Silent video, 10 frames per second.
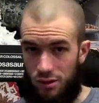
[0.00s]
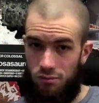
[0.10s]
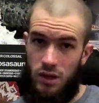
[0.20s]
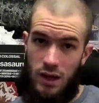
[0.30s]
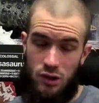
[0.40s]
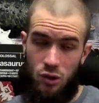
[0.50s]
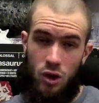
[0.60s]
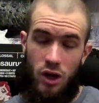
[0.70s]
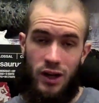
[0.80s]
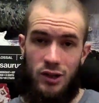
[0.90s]
and so
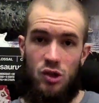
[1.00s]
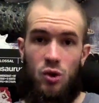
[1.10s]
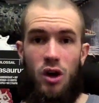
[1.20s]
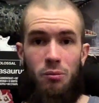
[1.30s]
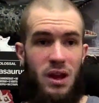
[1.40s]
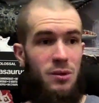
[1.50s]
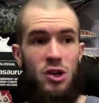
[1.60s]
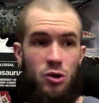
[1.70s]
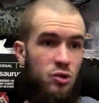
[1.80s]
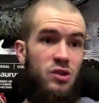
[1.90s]
on and so on. Maybe go
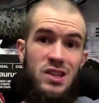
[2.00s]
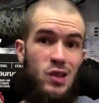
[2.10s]
to this